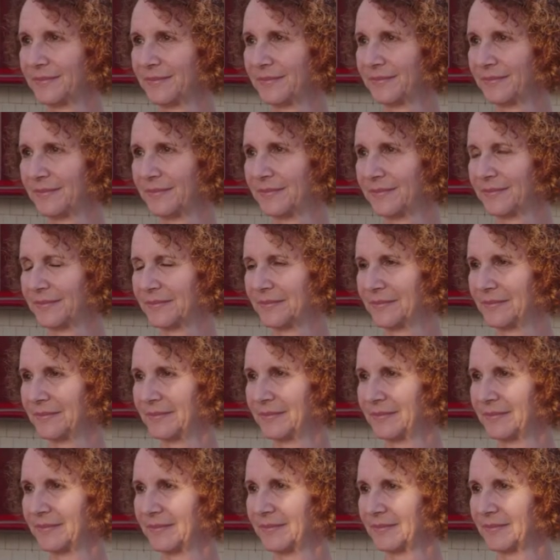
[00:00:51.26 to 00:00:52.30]

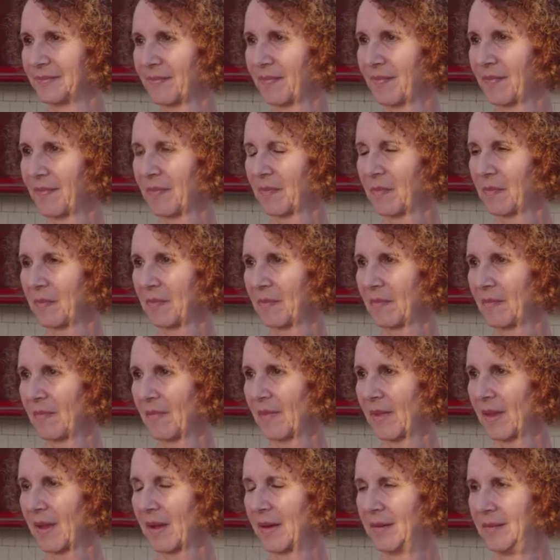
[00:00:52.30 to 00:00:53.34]

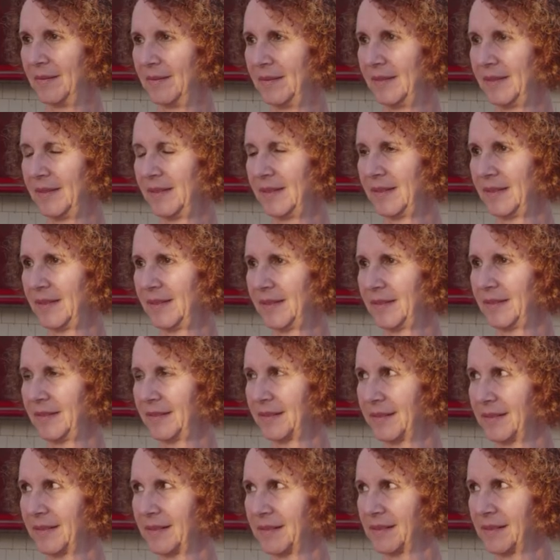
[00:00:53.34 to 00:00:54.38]

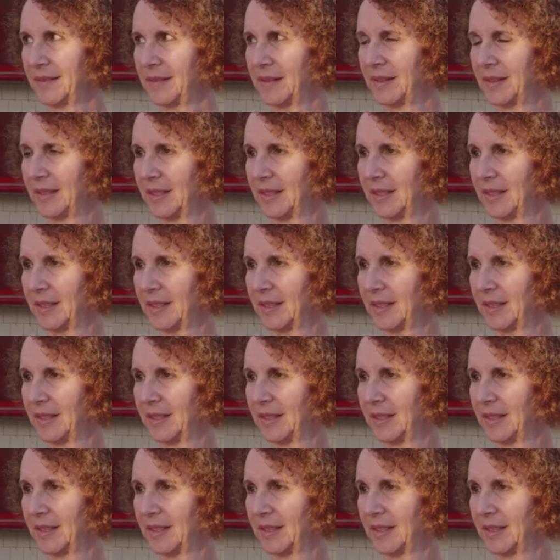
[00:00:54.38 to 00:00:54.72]
The person shown says nothing.